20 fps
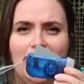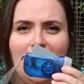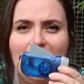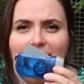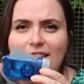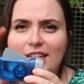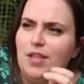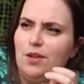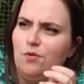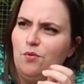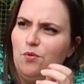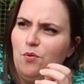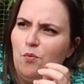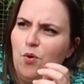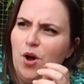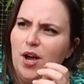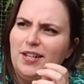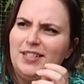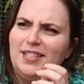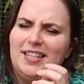that
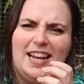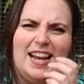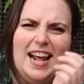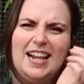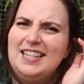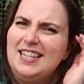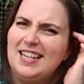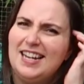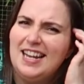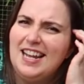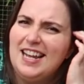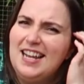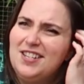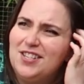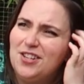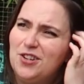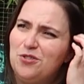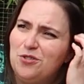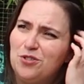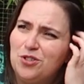works kinetically,
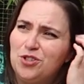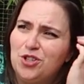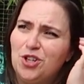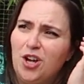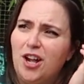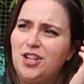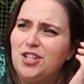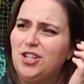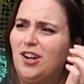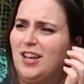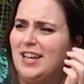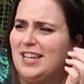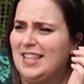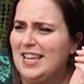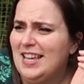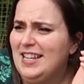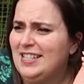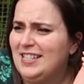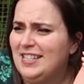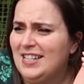so you just charge it like
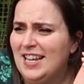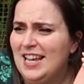this.